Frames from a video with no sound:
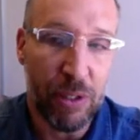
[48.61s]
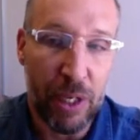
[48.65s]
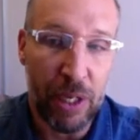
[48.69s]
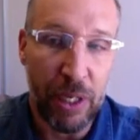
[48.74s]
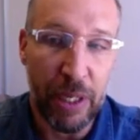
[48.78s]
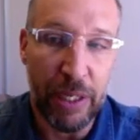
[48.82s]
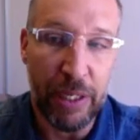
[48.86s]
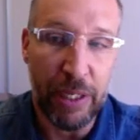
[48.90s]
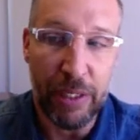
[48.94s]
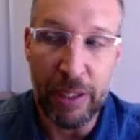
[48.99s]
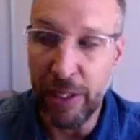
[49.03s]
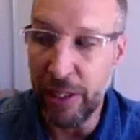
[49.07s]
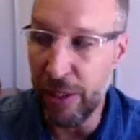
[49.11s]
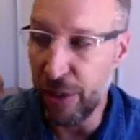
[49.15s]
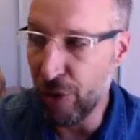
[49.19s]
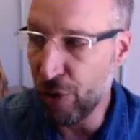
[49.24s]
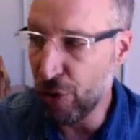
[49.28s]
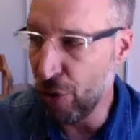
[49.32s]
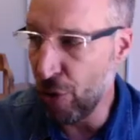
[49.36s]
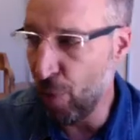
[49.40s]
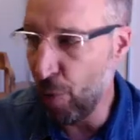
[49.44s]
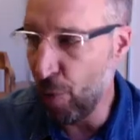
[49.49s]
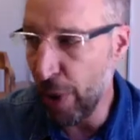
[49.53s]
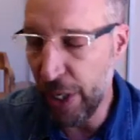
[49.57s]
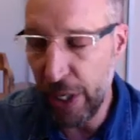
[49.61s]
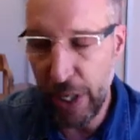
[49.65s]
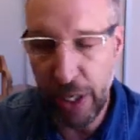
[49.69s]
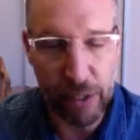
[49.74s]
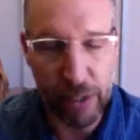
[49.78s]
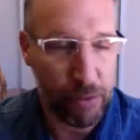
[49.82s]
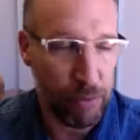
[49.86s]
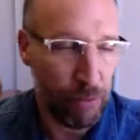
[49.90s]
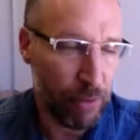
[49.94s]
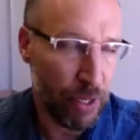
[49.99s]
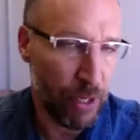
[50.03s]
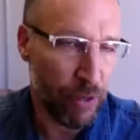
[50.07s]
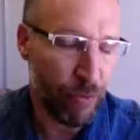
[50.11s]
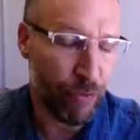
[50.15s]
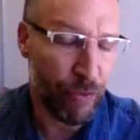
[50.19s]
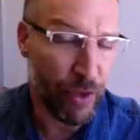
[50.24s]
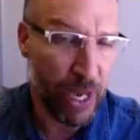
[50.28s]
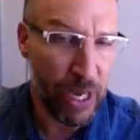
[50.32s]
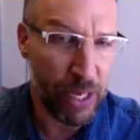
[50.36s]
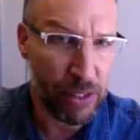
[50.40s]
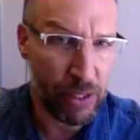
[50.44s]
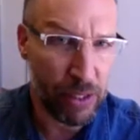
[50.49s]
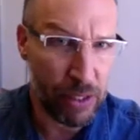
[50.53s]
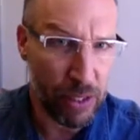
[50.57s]
And so when it
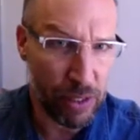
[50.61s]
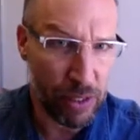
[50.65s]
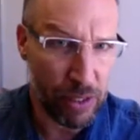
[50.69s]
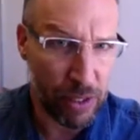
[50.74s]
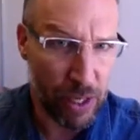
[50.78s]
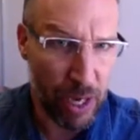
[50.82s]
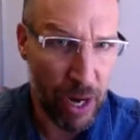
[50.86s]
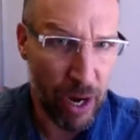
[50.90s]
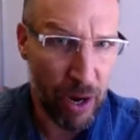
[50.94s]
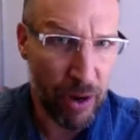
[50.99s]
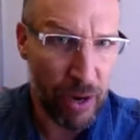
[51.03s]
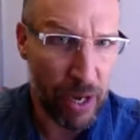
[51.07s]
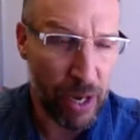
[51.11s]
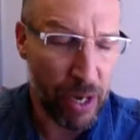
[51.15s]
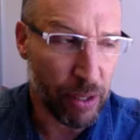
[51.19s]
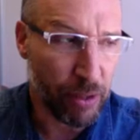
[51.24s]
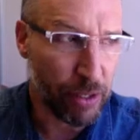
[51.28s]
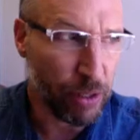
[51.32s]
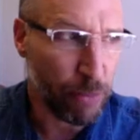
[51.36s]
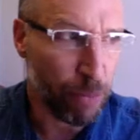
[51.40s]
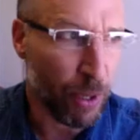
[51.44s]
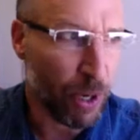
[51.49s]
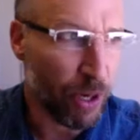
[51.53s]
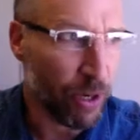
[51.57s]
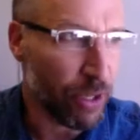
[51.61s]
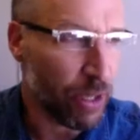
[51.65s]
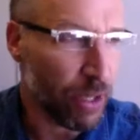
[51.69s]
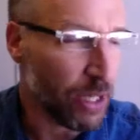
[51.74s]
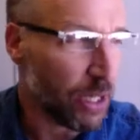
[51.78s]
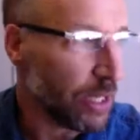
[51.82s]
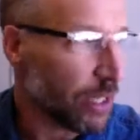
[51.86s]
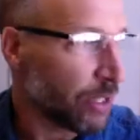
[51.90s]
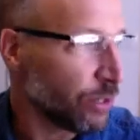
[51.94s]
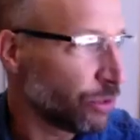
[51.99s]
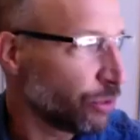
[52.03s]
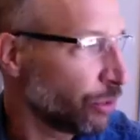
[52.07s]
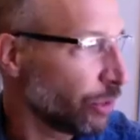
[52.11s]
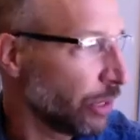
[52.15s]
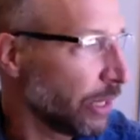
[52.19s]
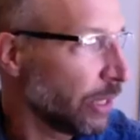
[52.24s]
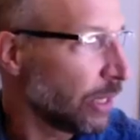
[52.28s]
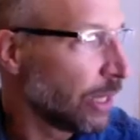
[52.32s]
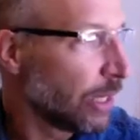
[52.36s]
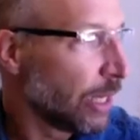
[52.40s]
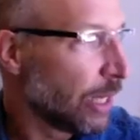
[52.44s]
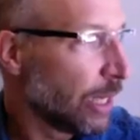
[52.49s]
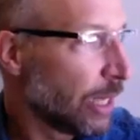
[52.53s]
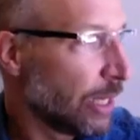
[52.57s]
invades this area, this part of the country,
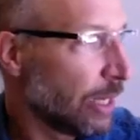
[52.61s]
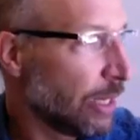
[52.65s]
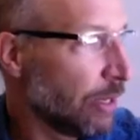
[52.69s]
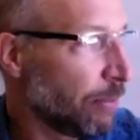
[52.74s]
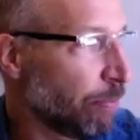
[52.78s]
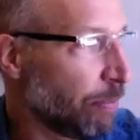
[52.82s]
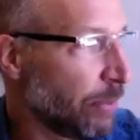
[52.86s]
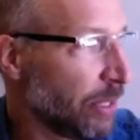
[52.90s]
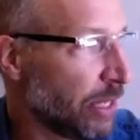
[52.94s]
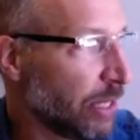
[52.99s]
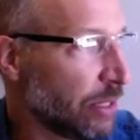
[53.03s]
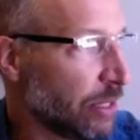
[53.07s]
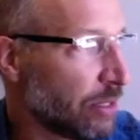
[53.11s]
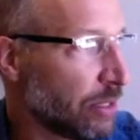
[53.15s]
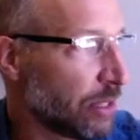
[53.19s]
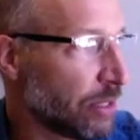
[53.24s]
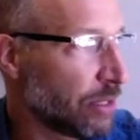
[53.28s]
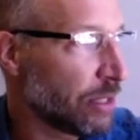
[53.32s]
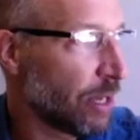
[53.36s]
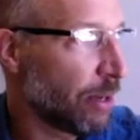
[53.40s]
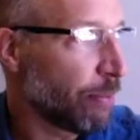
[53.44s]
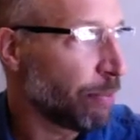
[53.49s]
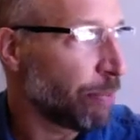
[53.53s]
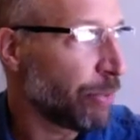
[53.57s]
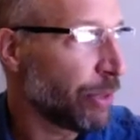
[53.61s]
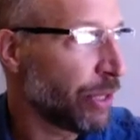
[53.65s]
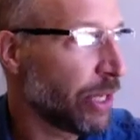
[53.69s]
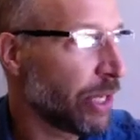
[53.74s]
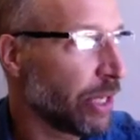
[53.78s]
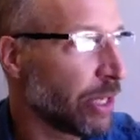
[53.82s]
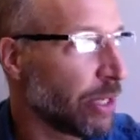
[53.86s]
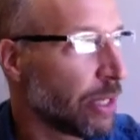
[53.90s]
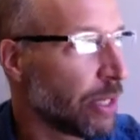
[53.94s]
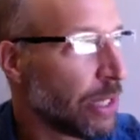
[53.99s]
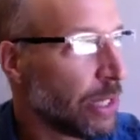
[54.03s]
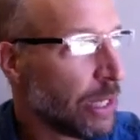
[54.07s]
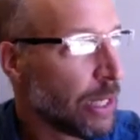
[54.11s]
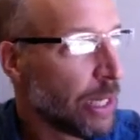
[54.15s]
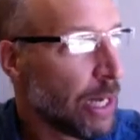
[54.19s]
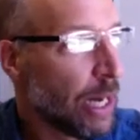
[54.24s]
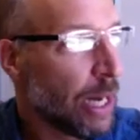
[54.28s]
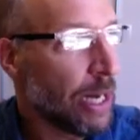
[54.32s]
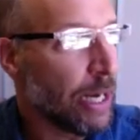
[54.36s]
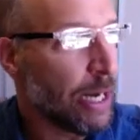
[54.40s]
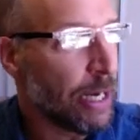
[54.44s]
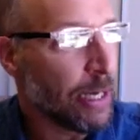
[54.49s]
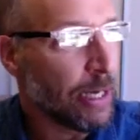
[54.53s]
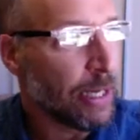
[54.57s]
it means that something
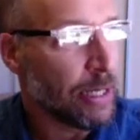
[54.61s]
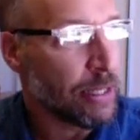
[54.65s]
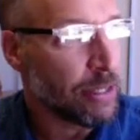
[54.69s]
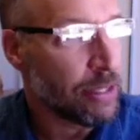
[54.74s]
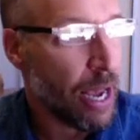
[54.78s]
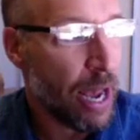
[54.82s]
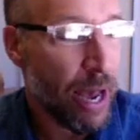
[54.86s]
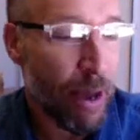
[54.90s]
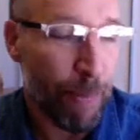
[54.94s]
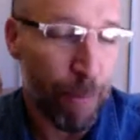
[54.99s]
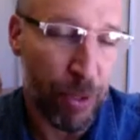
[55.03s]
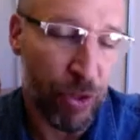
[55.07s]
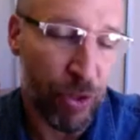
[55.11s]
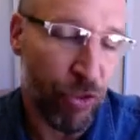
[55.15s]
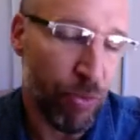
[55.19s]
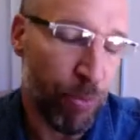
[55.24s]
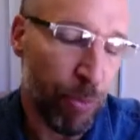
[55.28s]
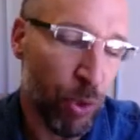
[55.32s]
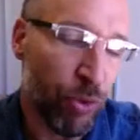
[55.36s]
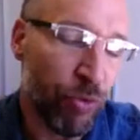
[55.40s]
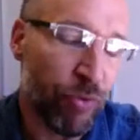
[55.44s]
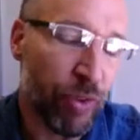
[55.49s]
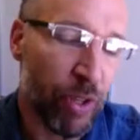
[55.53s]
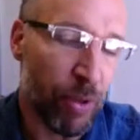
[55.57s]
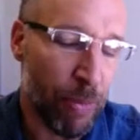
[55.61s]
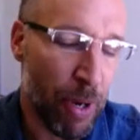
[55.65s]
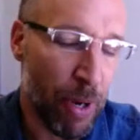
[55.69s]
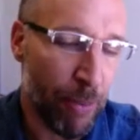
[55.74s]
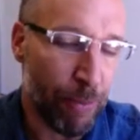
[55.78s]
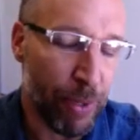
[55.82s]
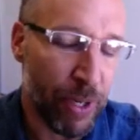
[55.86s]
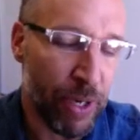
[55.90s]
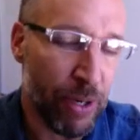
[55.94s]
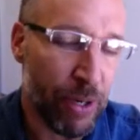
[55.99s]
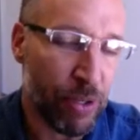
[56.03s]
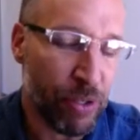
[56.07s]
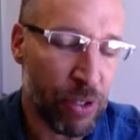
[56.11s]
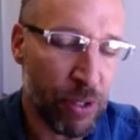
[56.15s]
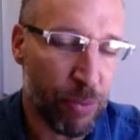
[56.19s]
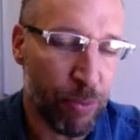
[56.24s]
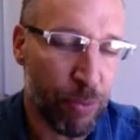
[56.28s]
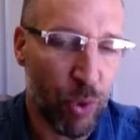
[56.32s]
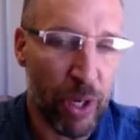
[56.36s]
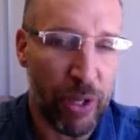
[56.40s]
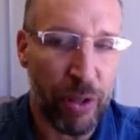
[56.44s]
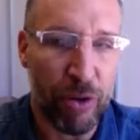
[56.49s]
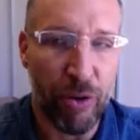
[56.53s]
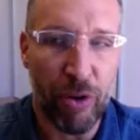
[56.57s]
has happened to move them up here. Some
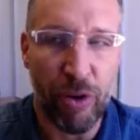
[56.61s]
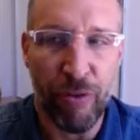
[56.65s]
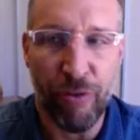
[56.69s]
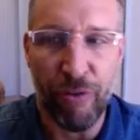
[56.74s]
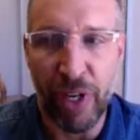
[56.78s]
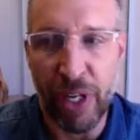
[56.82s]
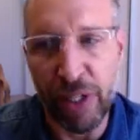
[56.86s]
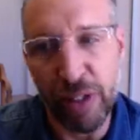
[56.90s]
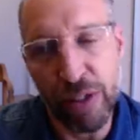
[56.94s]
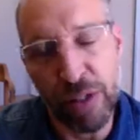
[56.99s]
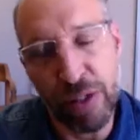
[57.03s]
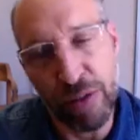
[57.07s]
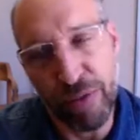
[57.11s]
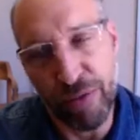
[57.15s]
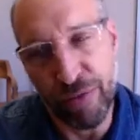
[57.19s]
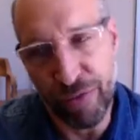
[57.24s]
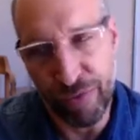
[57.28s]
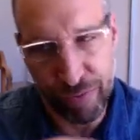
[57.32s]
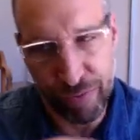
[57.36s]
weather events have